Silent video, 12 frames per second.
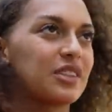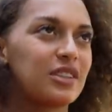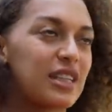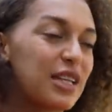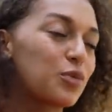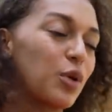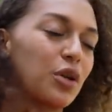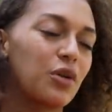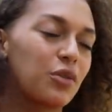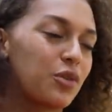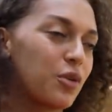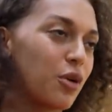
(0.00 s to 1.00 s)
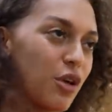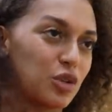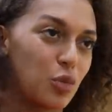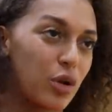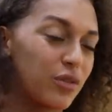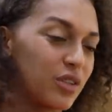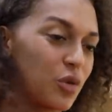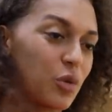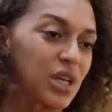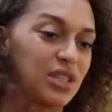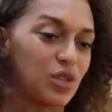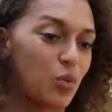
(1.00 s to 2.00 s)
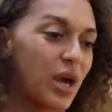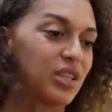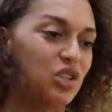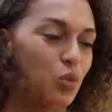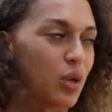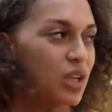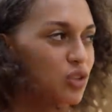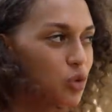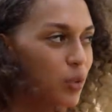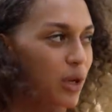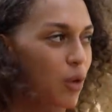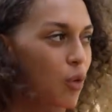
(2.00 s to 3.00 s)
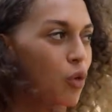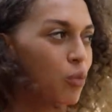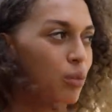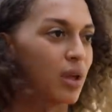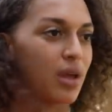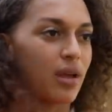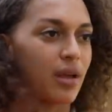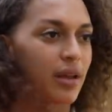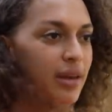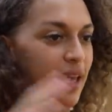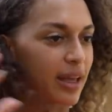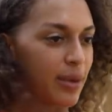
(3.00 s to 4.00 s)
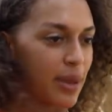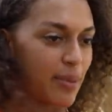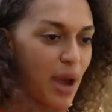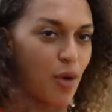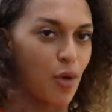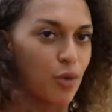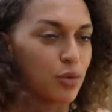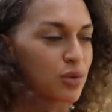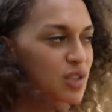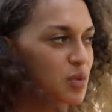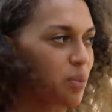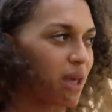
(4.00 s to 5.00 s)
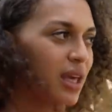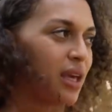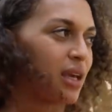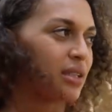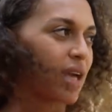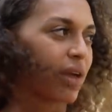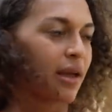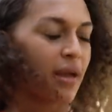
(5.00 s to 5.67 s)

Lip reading: so that's one of the reasons why I just wanted to do it at home, like in my own space.